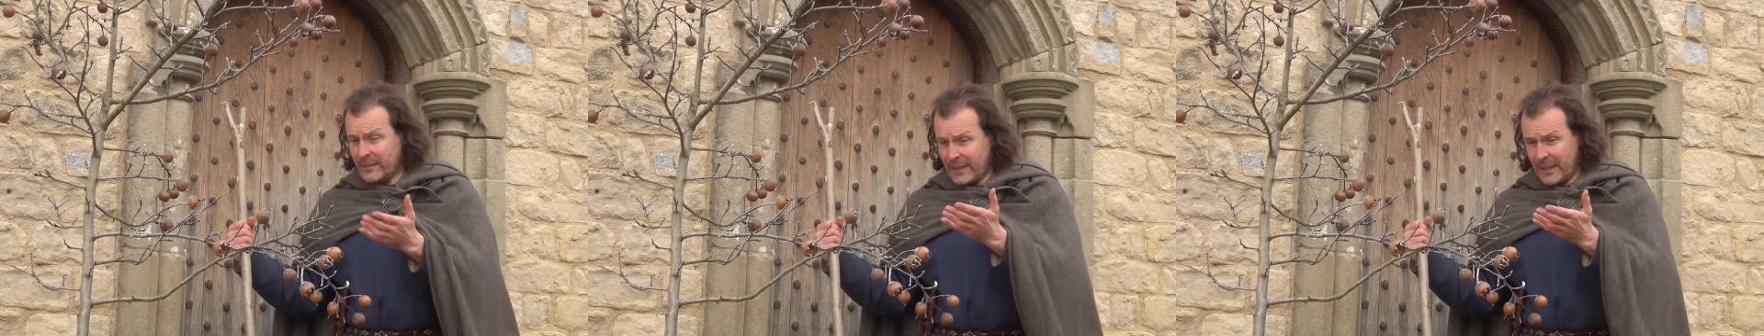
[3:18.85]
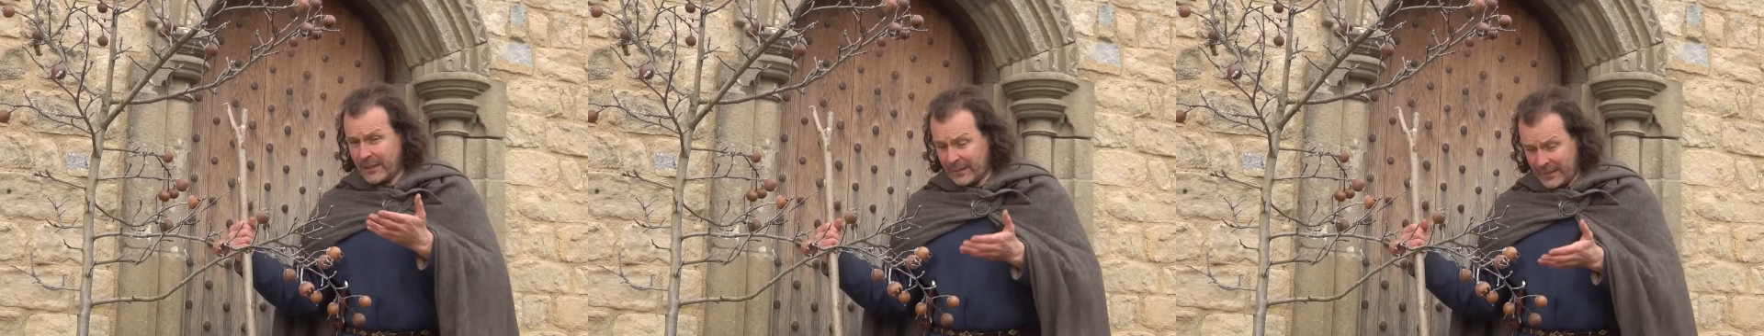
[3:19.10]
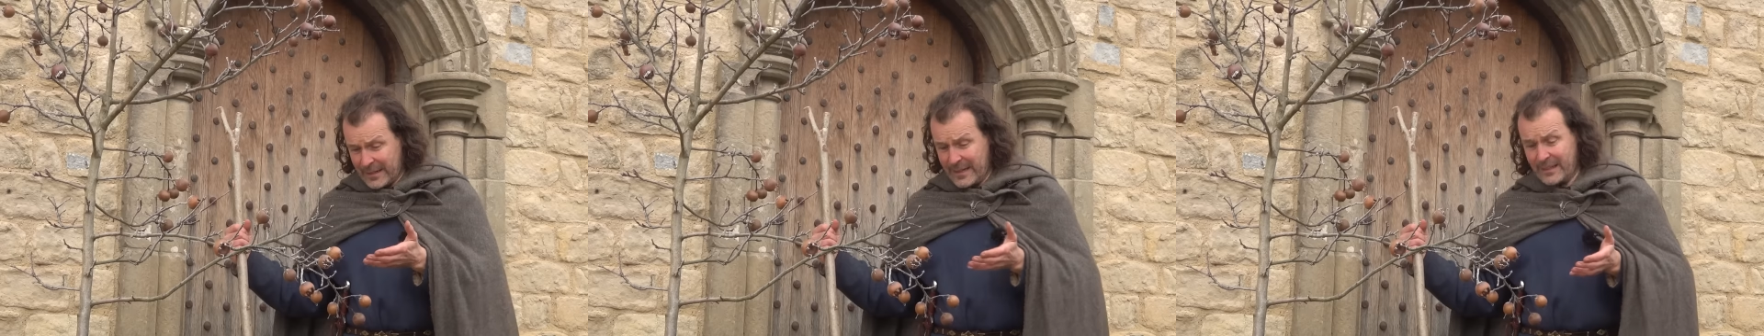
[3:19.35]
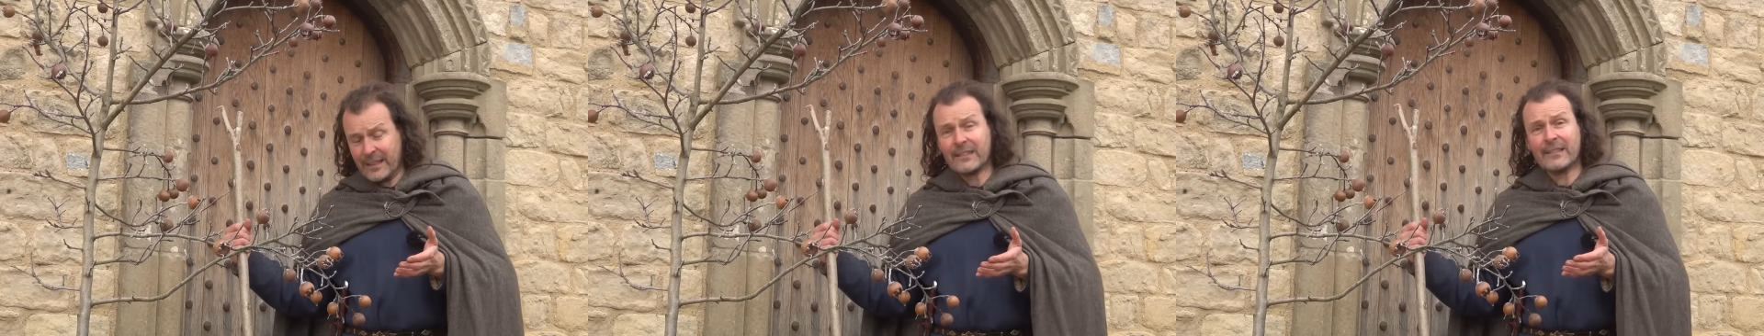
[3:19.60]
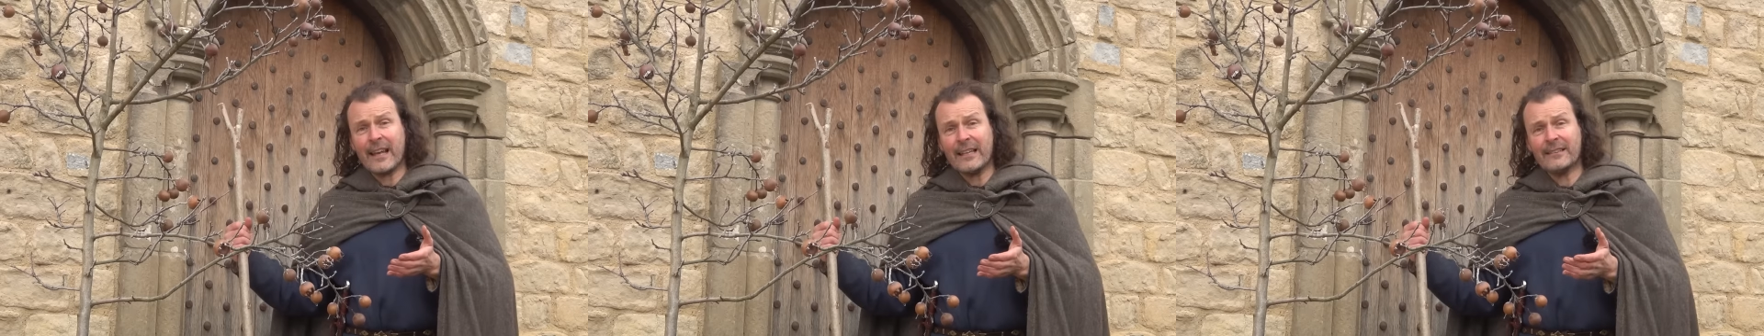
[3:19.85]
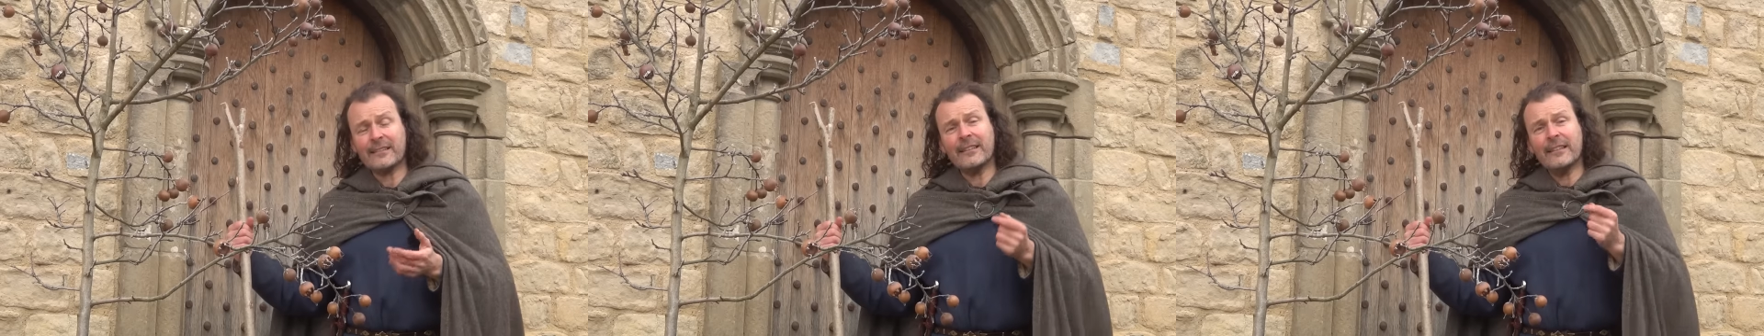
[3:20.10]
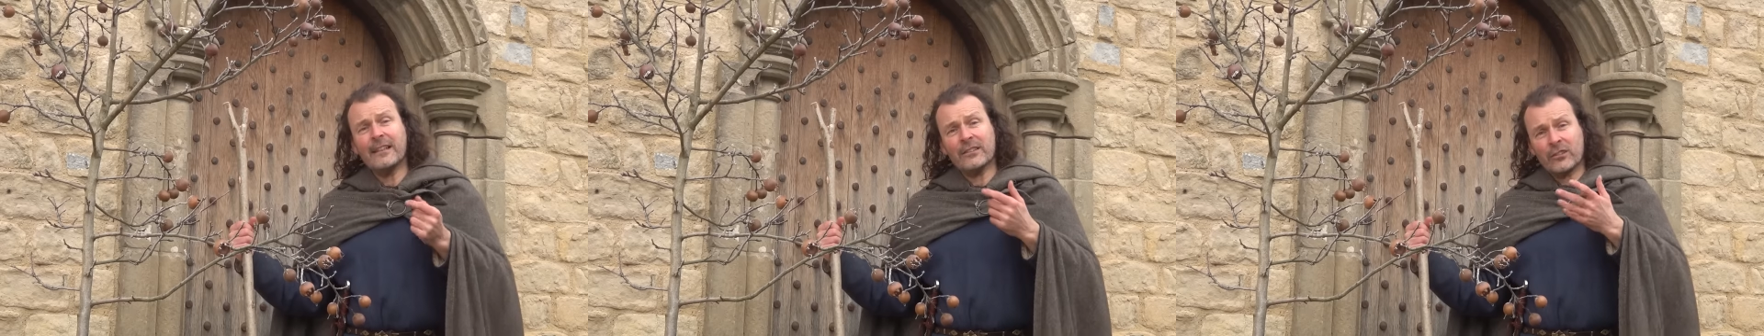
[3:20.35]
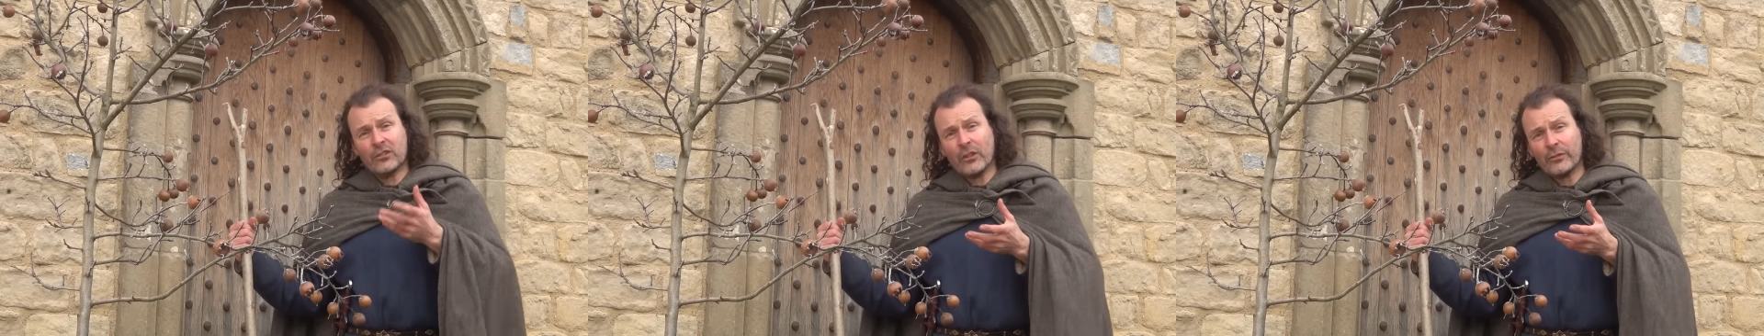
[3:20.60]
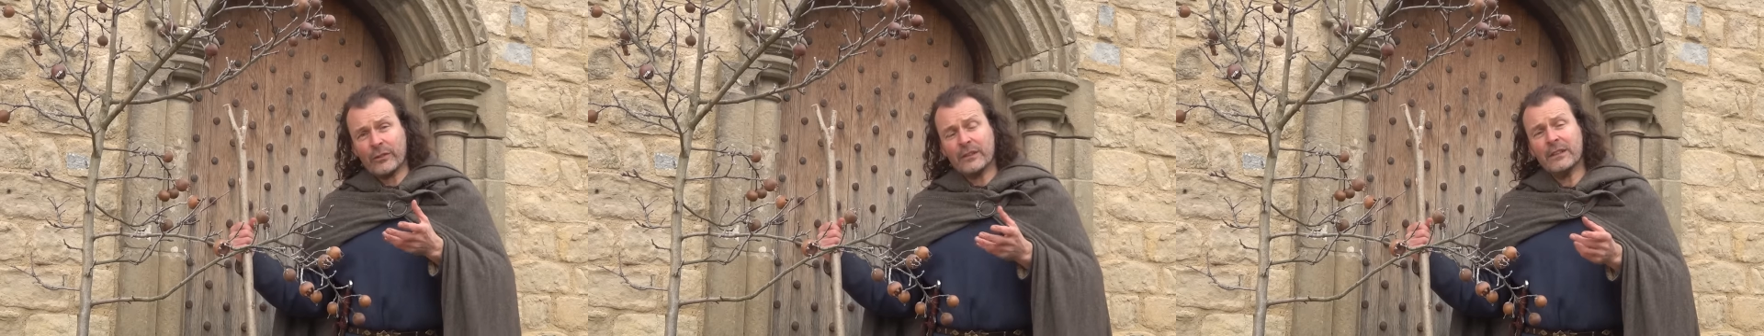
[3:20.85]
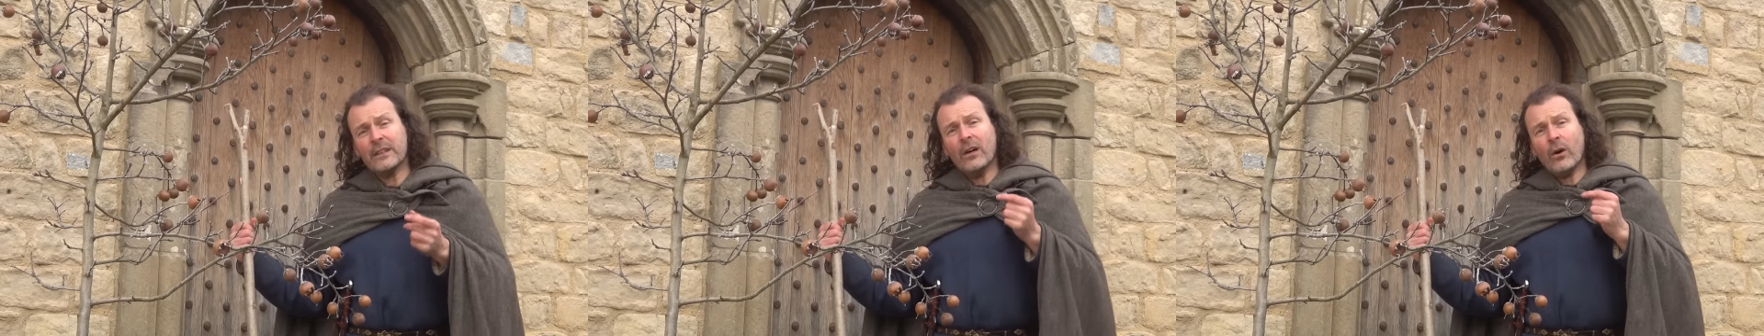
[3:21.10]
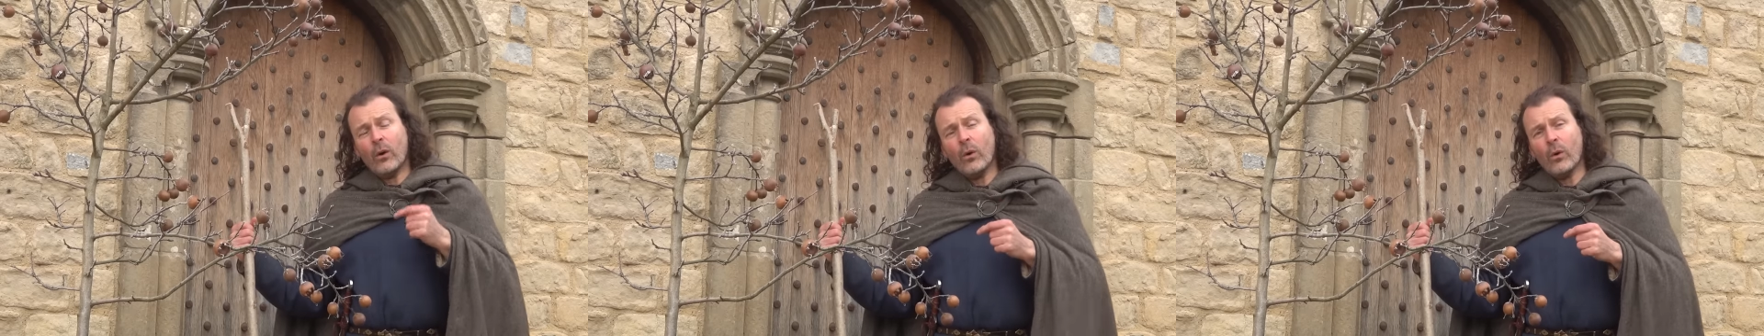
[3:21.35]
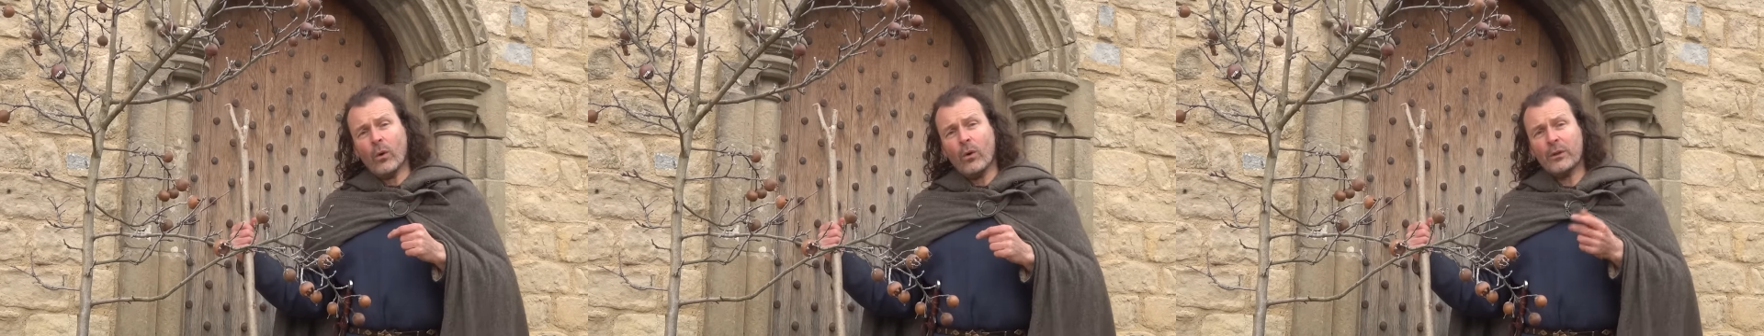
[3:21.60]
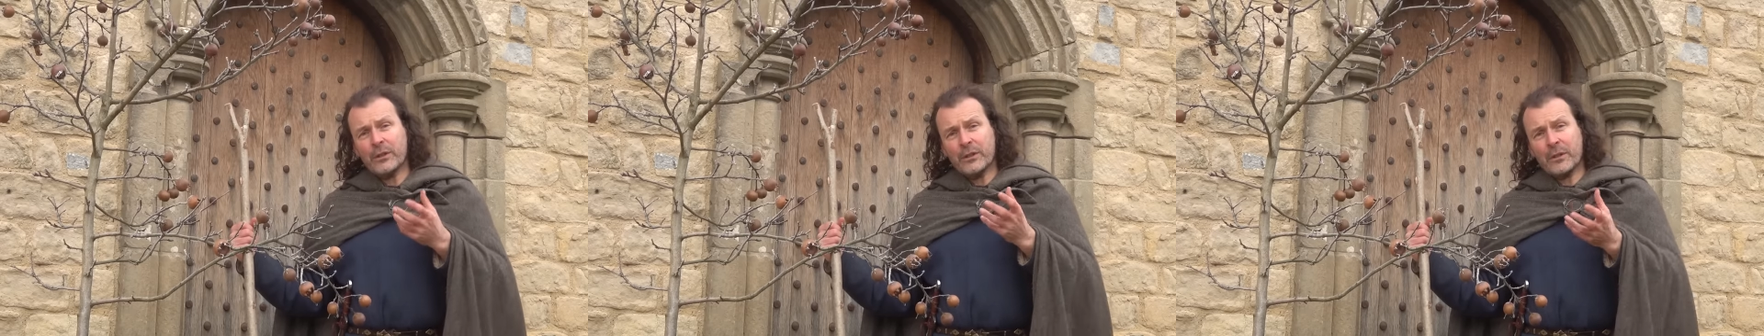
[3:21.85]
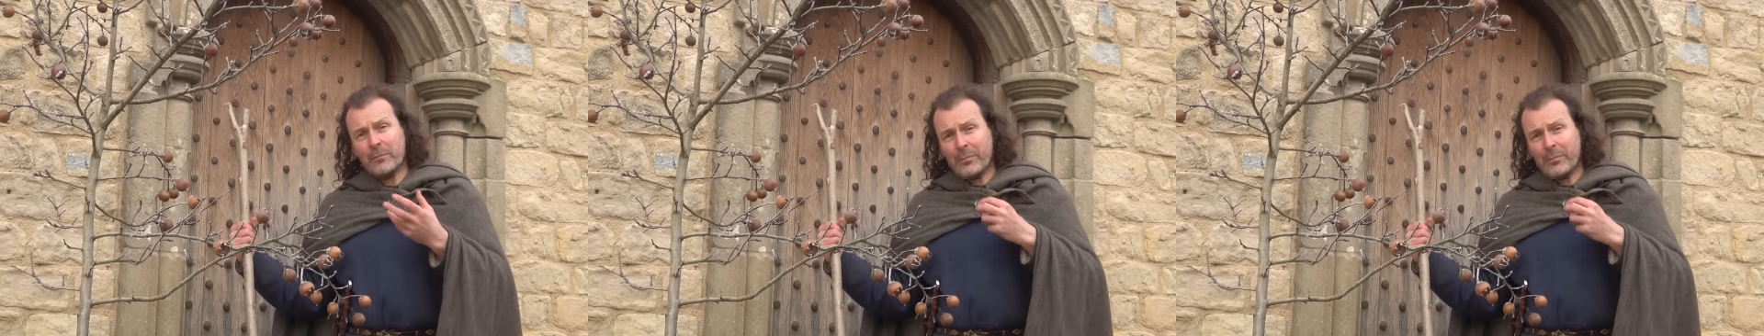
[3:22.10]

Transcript: as in this case, and soften, or you can